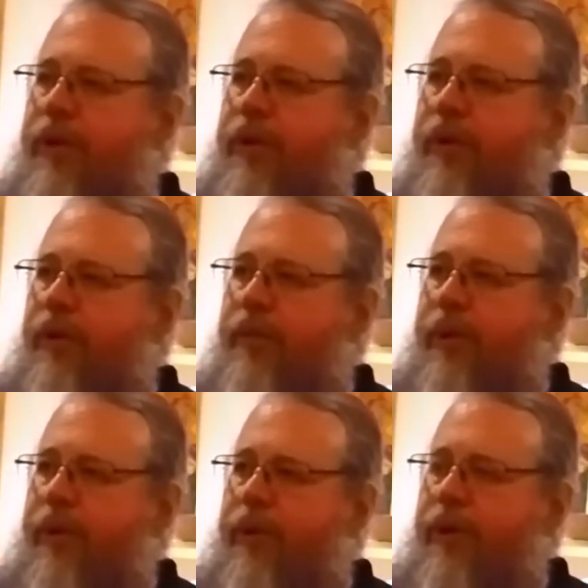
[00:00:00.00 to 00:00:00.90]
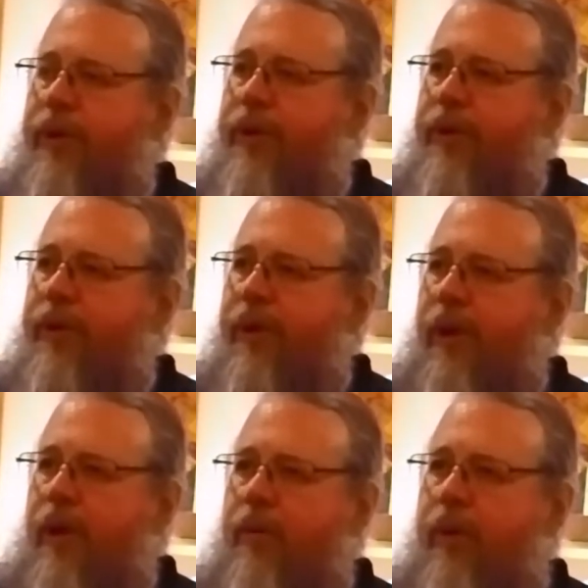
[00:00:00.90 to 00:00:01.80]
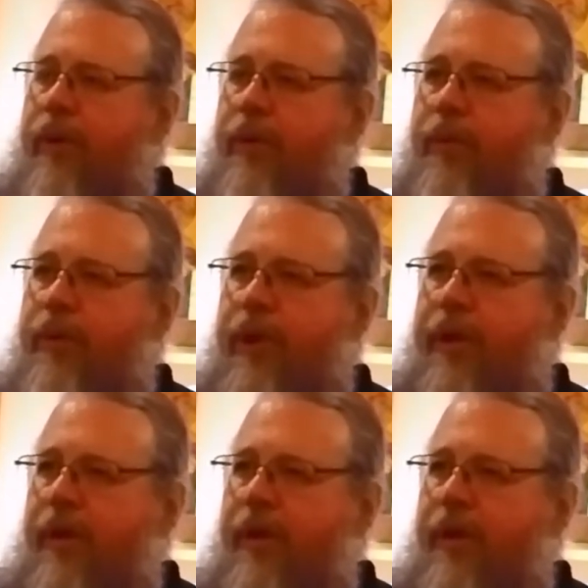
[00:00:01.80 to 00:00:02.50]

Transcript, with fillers: Cyril and Methodius, whether it was like a